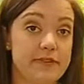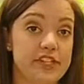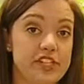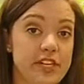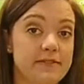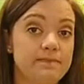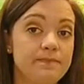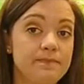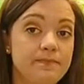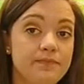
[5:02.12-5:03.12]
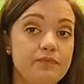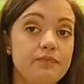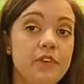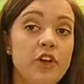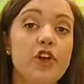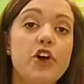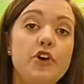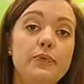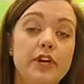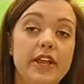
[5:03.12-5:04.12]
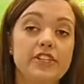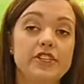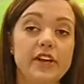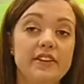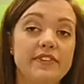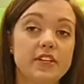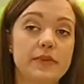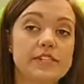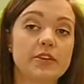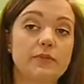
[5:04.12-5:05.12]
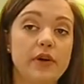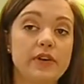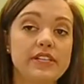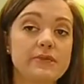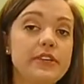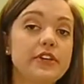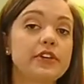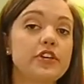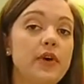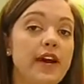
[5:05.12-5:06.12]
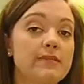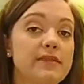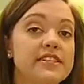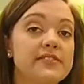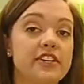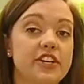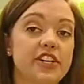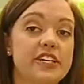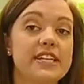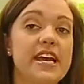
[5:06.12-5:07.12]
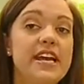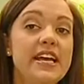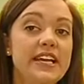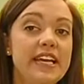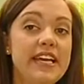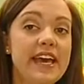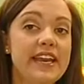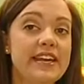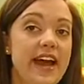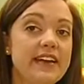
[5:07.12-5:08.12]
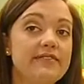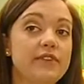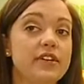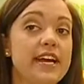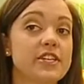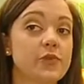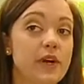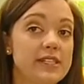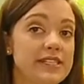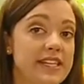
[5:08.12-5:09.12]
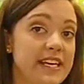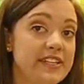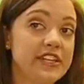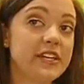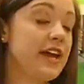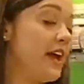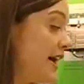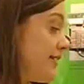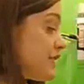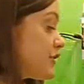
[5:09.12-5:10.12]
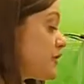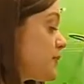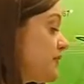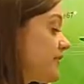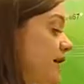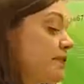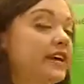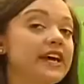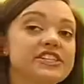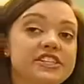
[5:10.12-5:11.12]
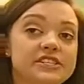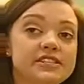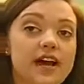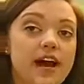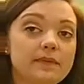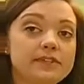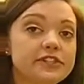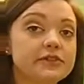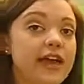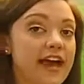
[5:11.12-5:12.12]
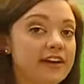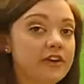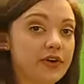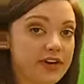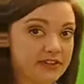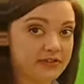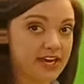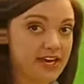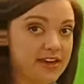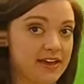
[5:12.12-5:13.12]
machine. Murrelektronik field bus components meet the requirements of the current EN 94-1 standard, and they're suitable for applications up to Category 3,